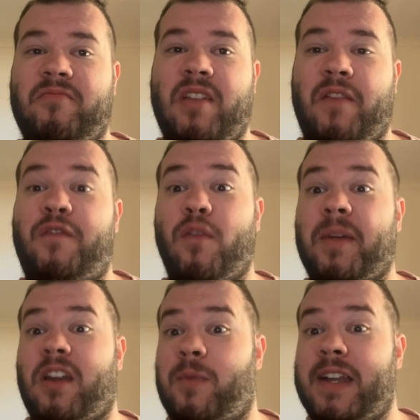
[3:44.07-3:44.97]
a
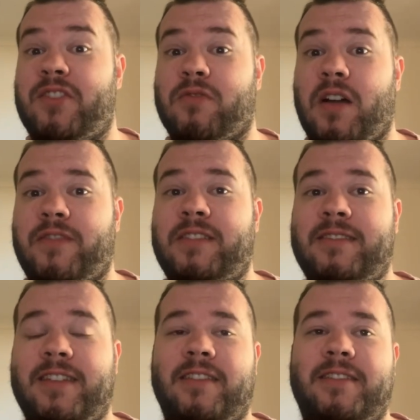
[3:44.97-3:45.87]
Formula One driver
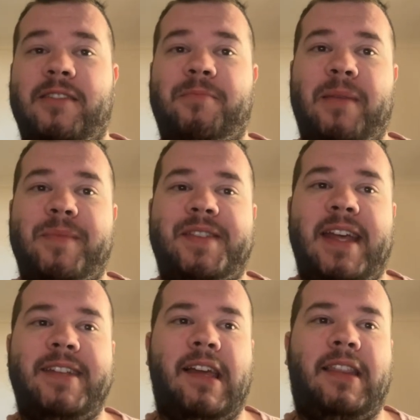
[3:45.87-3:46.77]
to make
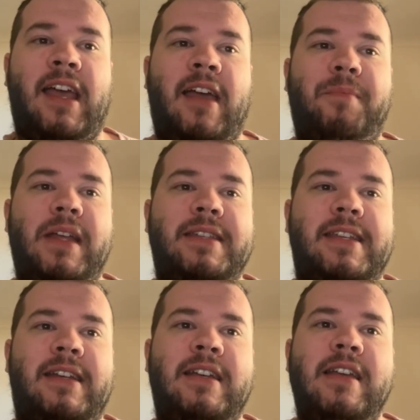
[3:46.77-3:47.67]
mistakes like that. But
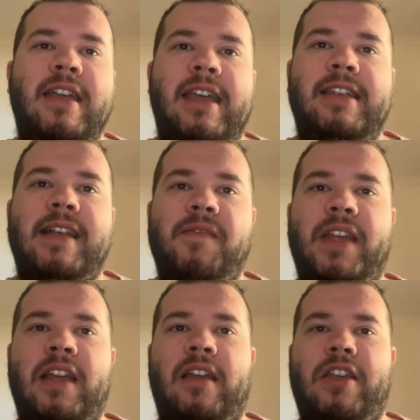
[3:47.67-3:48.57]
it's
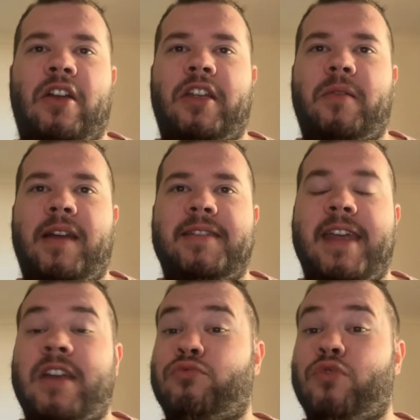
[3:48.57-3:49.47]
something, you know, you
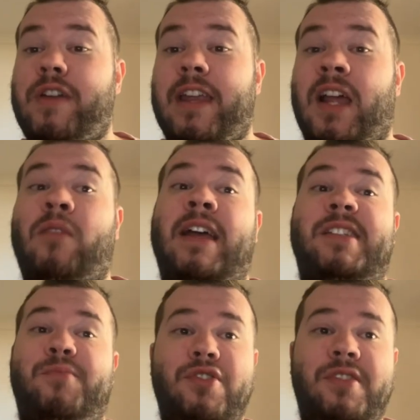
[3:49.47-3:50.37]
understand a rookie like
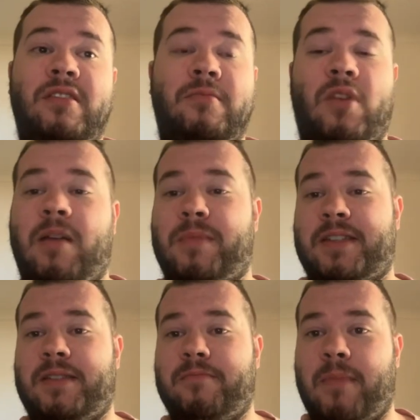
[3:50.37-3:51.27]
Rasmussen might
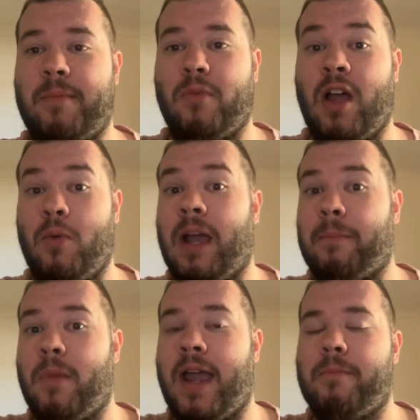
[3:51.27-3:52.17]

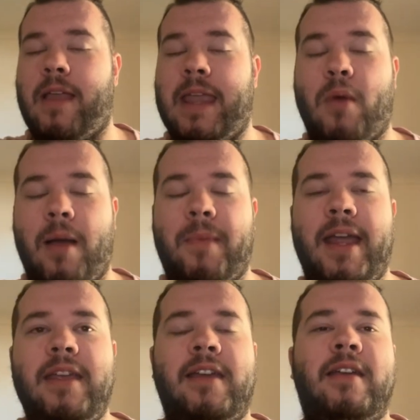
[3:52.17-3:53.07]

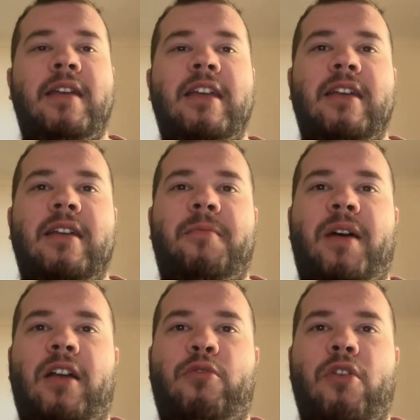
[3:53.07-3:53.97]
make.
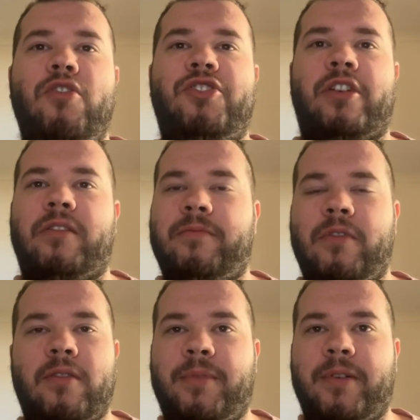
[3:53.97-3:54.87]
But Grosjean,
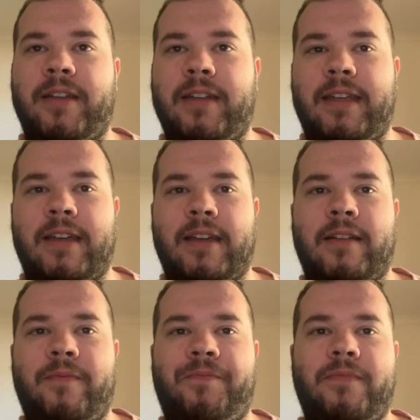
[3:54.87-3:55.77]
oh boy, he
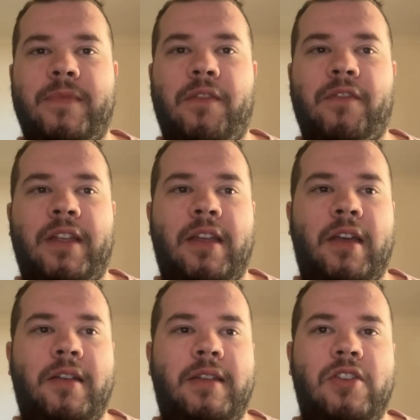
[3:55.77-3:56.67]
definitely
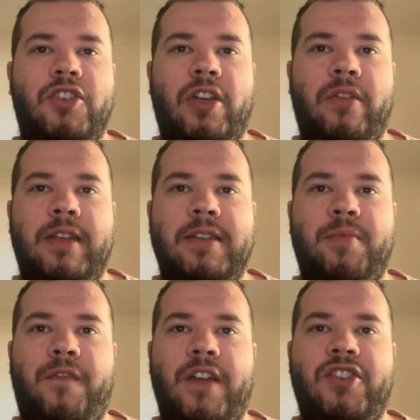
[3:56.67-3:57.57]
didn't show his
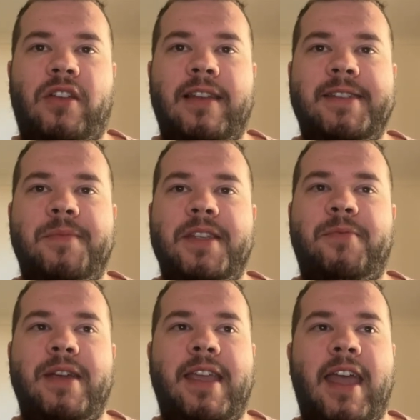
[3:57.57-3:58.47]
professionalism
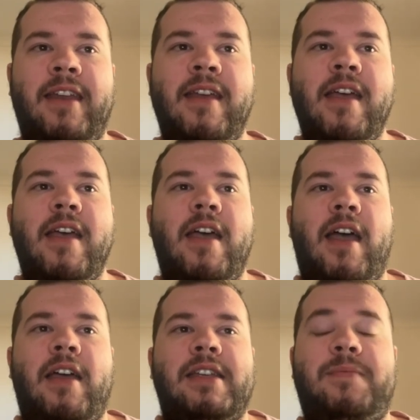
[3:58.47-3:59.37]
this weekend.
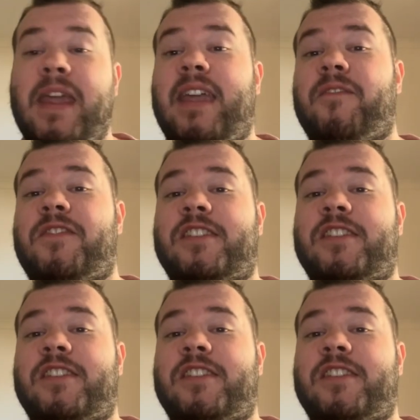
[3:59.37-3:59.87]
Speaking of